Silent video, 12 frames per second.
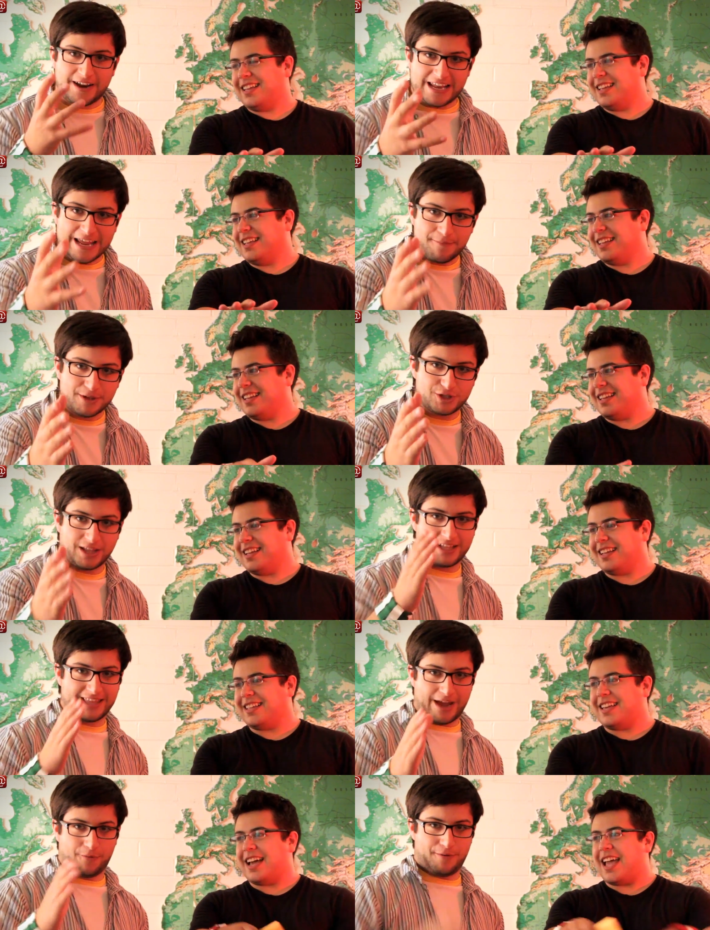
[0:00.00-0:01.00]
Speaker 1: an image
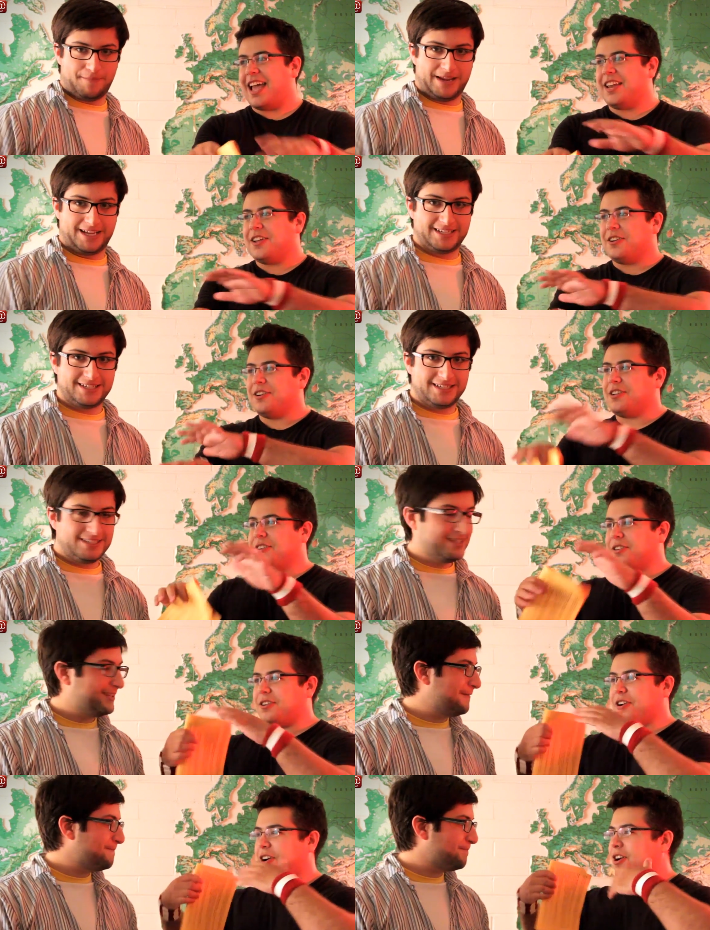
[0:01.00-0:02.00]
Speaker 2: like that! Yeah, and be. you're
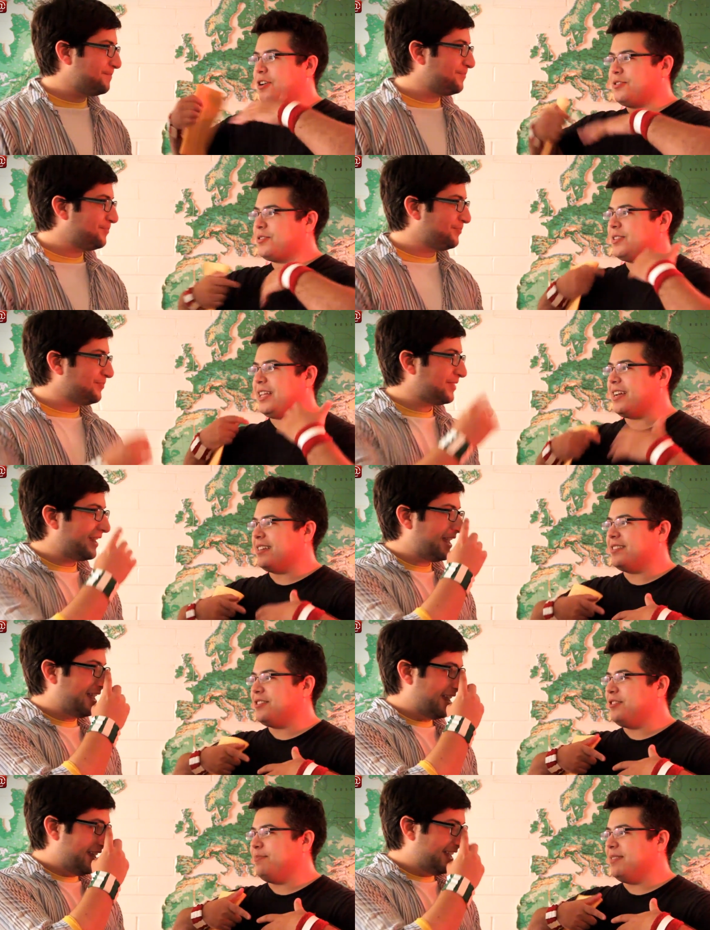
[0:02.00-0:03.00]
you're a coach with like
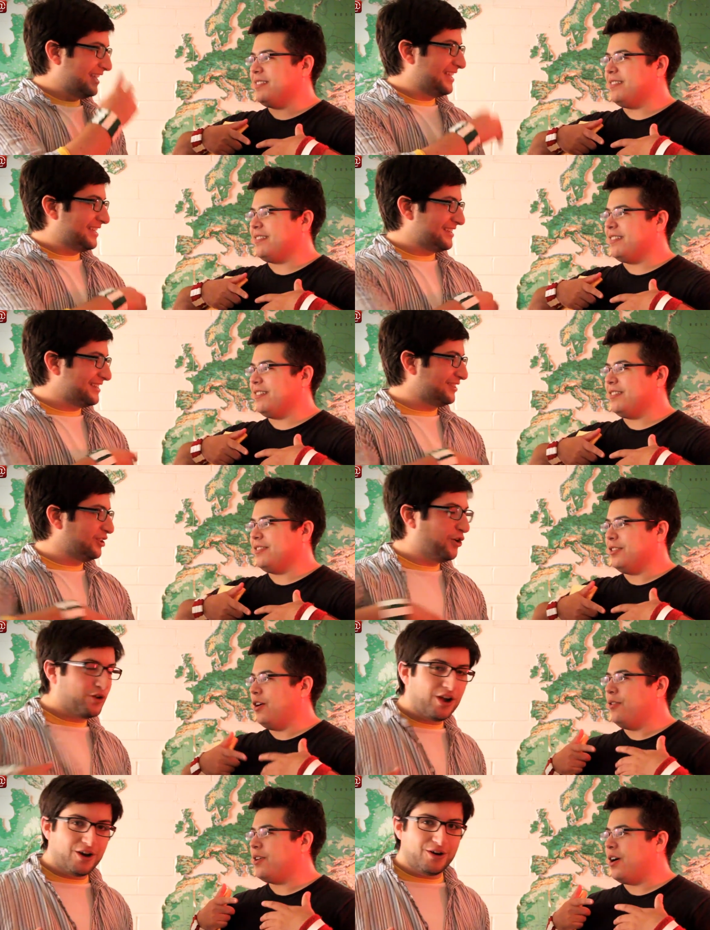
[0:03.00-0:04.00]
a stupid
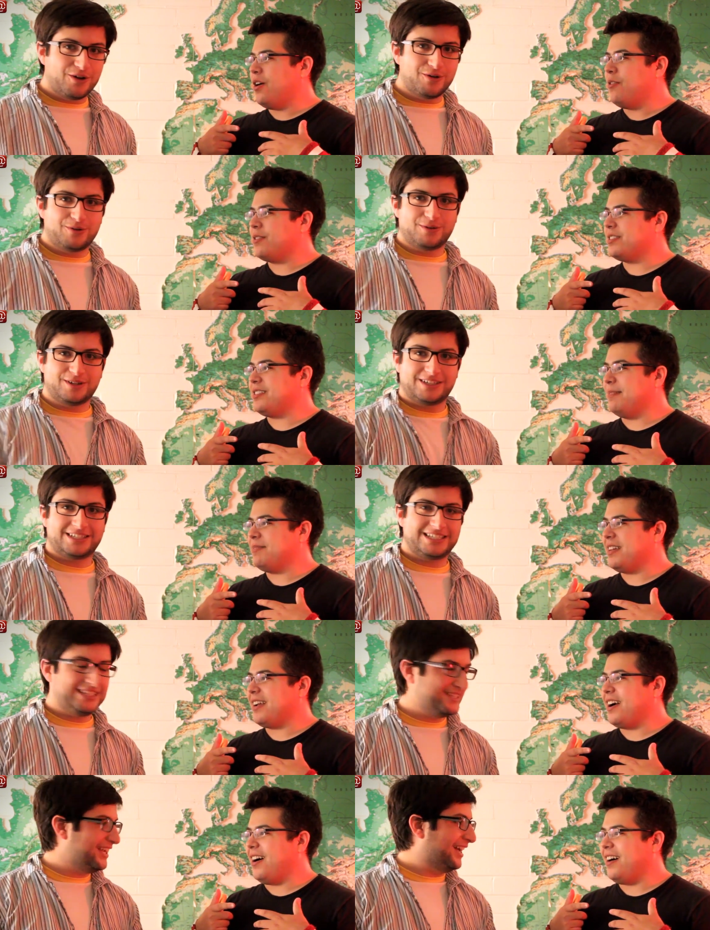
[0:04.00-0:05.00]
logo, logo or
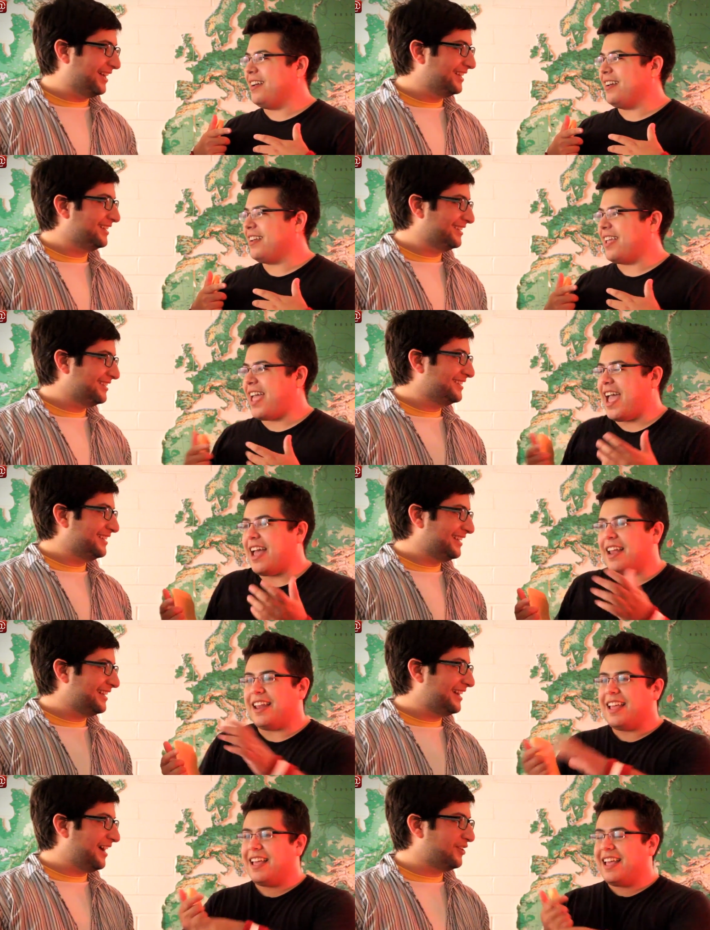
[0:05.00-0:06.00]
something yeah. on
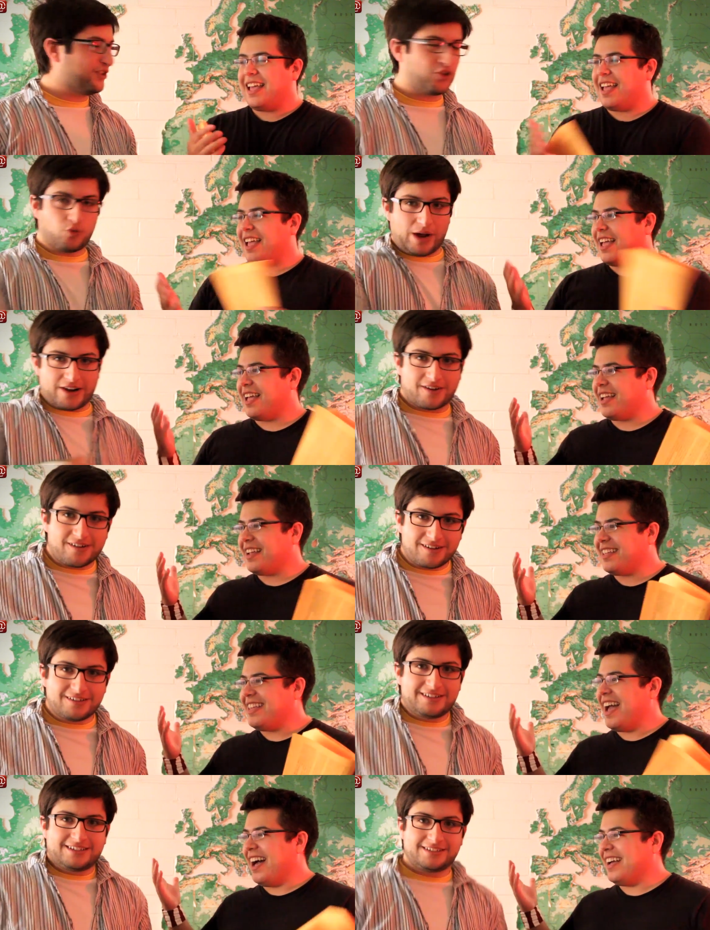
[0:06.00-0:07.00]
and on a
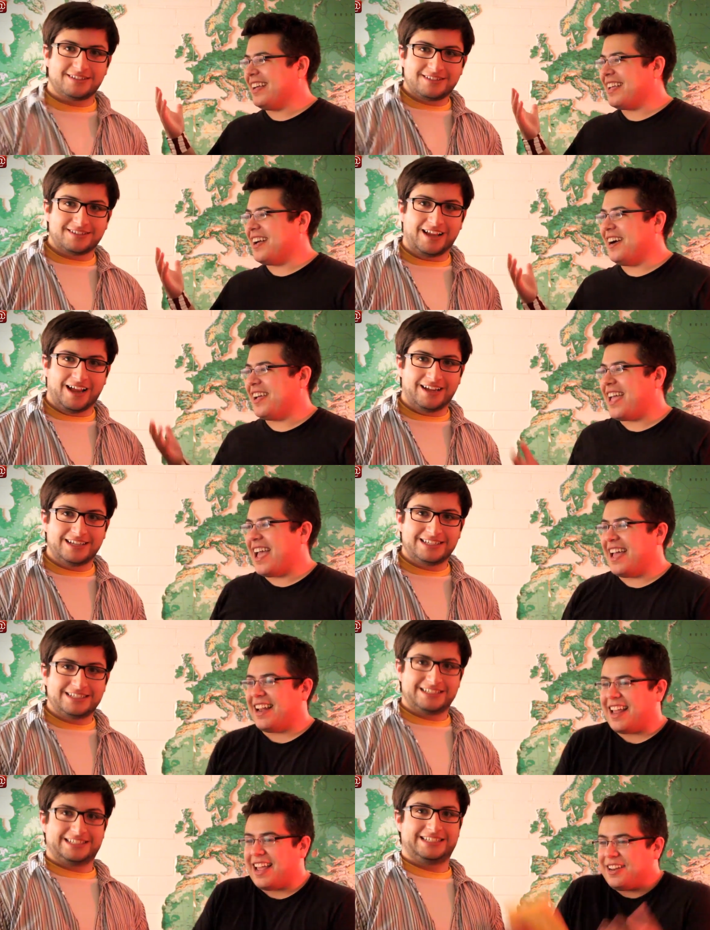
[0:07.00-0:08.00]
sweater. Yeah, yeah. I,
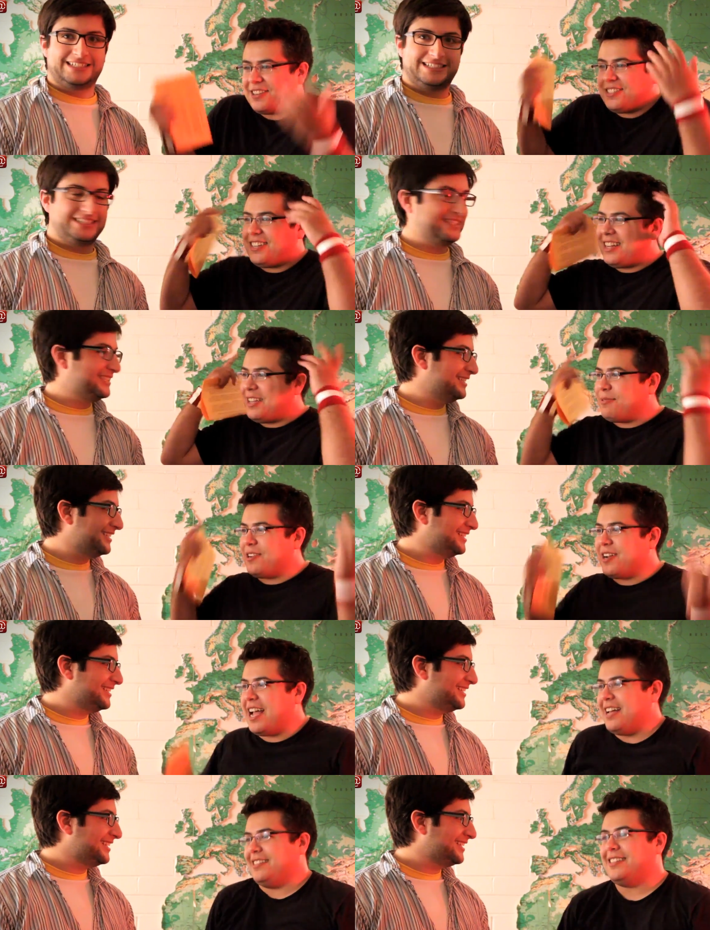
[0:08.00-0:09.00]
and and you're sitting there with
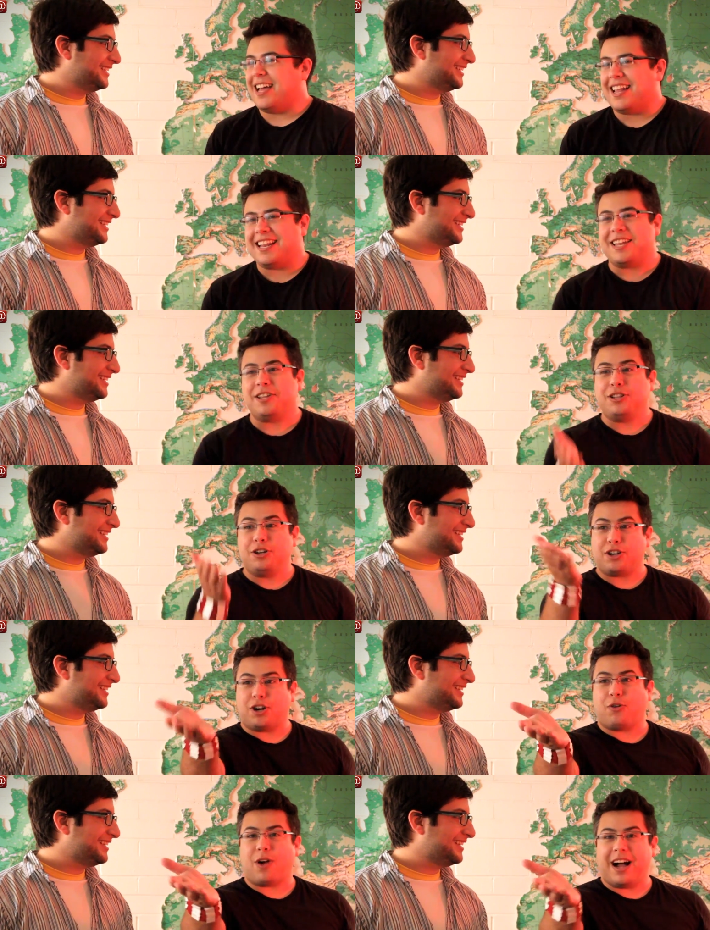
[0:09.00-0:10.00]
your headset, and you
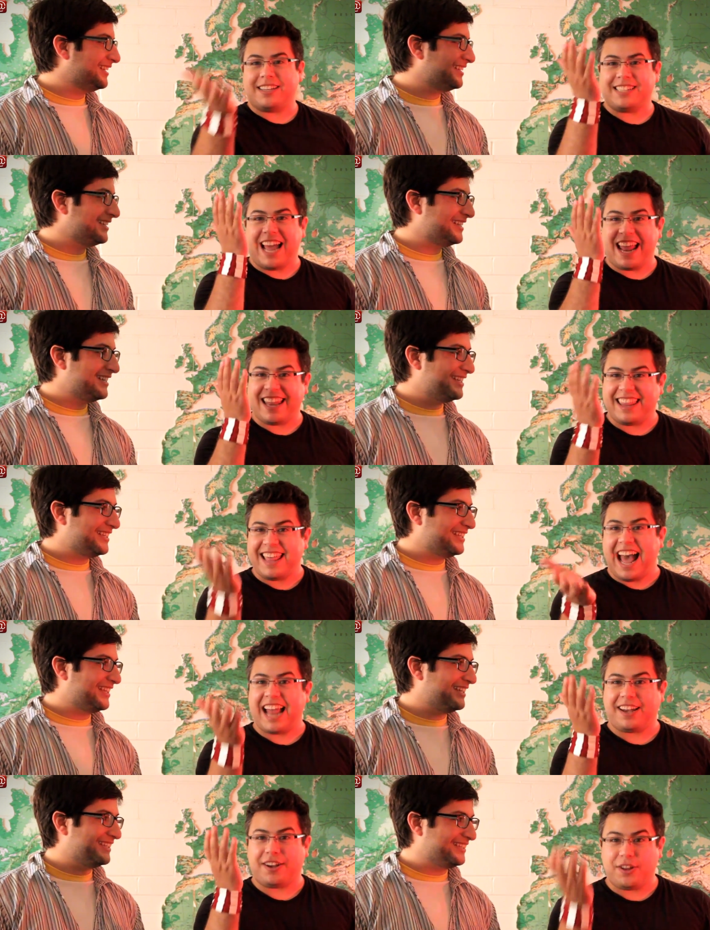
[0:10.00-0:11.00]
look across at
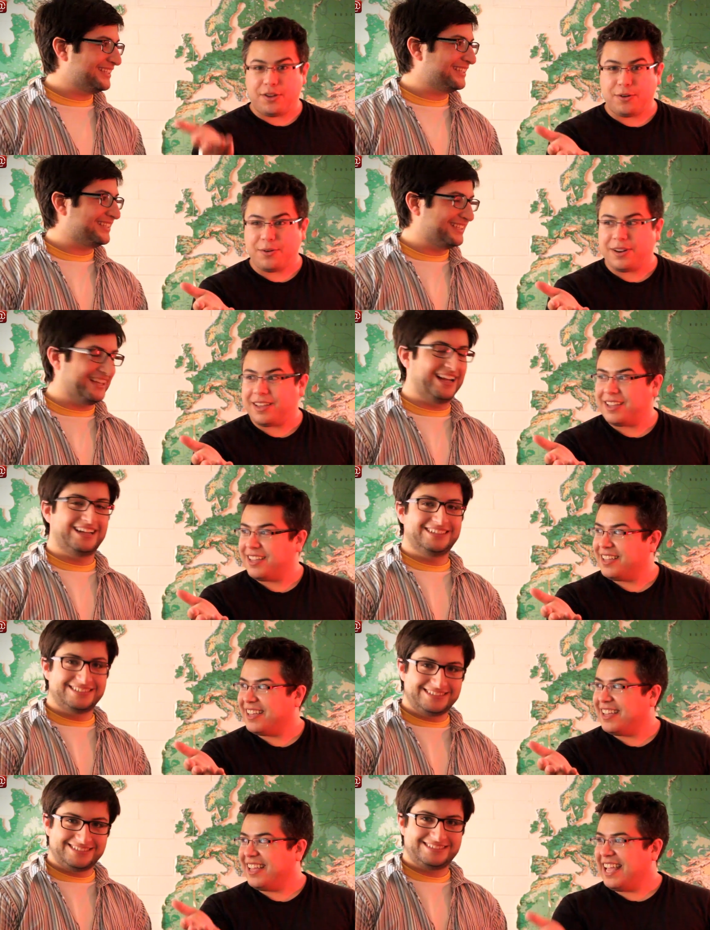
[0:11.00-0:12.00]
that dude.
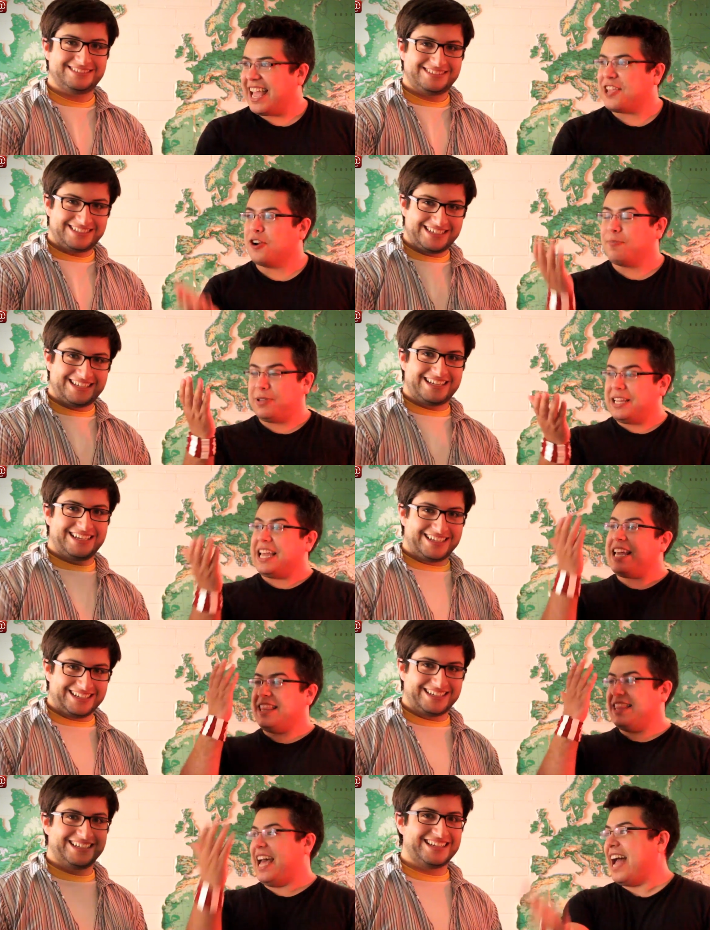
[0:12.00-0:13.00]
Yeah. You're
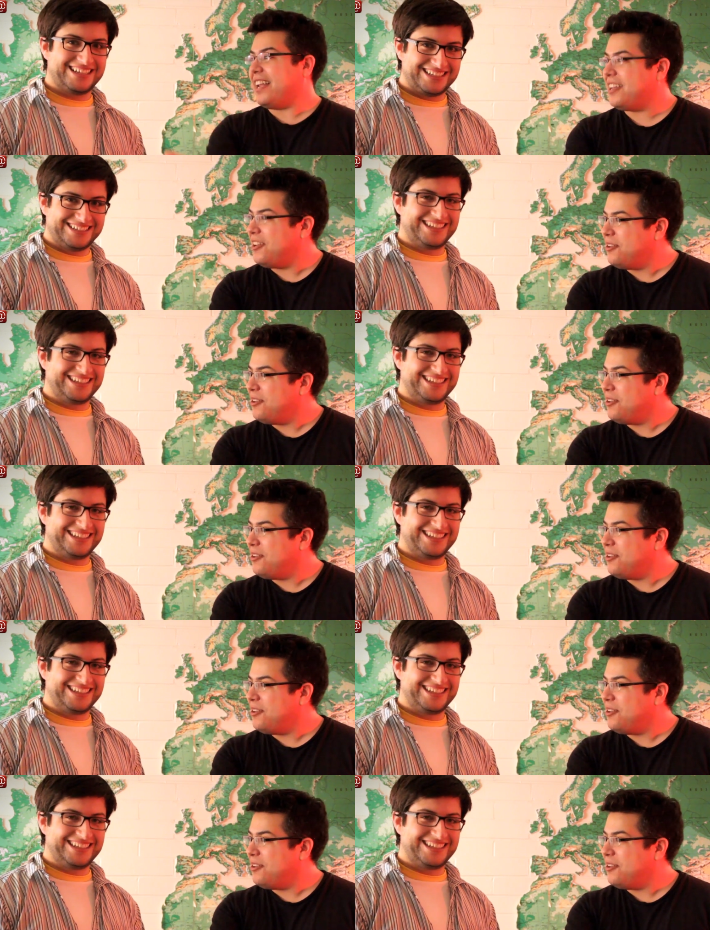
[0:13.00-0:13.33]
playing that